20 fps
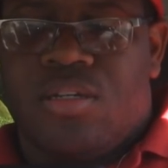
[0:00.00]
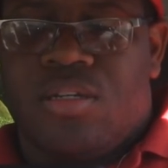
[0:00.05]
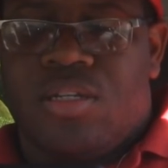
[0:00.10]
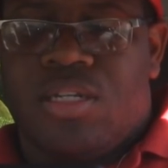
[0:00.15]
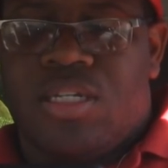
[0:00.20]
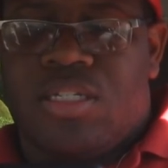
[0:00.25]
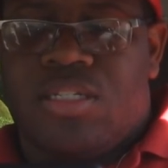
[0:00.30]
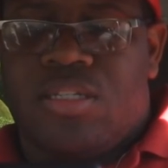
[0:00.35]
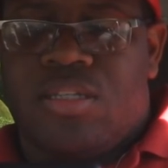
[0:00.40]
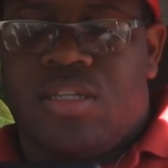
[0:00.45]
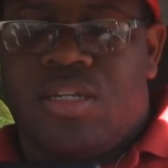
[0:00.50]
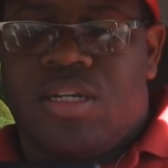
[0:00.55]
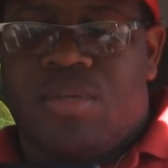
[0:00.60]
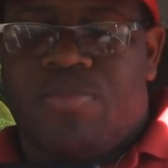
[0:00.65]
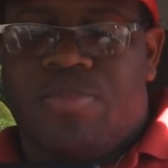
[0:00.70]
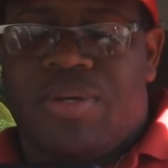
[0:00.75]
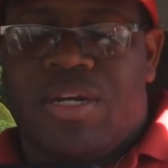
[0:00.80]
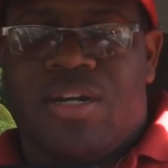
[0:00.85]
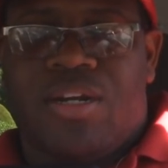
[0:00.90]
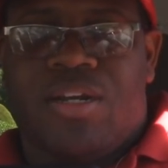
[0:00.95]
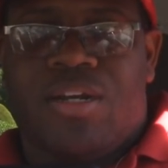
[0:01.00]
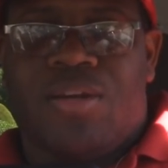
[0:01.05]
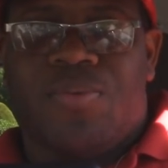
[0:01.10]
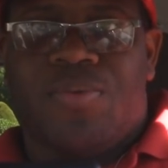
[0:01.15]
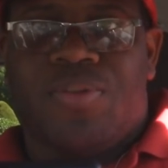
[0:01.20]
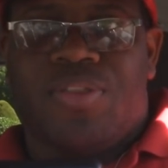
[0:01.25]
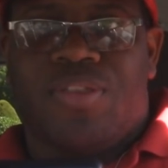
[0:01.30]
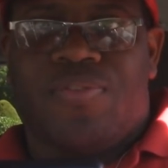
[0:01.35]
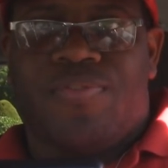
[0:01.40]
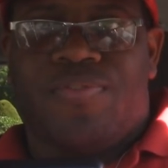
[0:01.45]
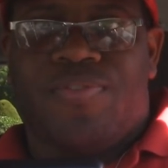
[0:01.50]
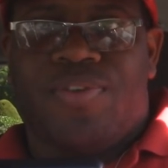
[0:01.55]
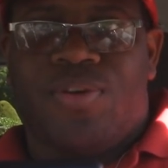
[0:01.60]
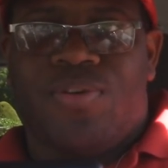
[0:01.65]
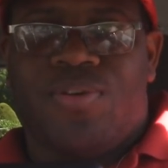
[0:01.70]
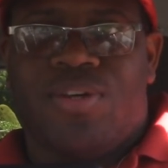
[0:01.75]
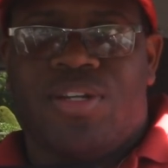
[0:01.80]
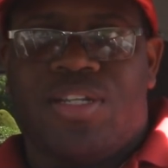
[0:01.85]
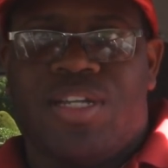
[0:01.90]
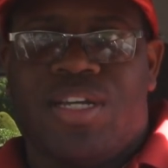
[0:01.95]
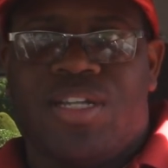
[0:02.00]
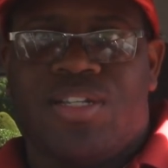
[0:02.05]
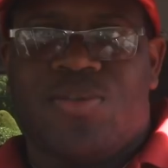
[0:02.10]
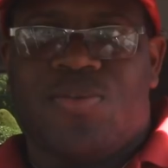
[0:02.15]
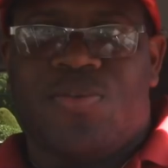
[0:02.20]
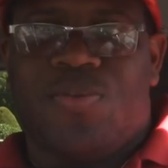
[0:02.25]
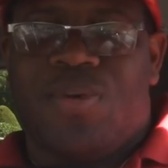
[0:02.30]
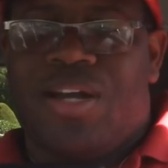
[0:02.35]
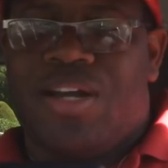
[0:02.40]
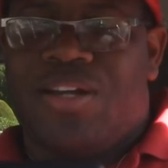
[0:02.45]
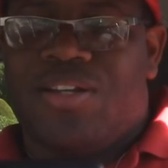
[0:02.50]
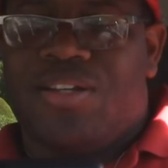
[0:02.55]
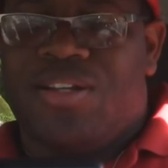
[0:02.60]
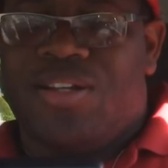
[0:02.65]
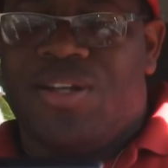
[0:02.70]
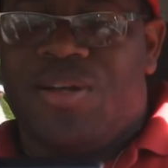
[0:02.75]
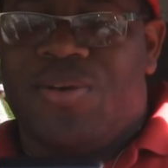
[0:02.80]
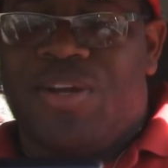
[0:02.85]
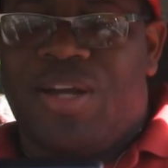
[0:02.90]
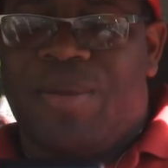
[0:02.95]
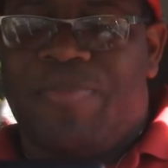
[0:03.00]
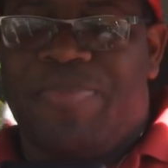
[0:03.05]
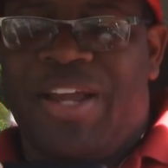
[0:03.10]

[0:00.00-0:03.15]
That's the thing about it with the phone, it takes a while to load up.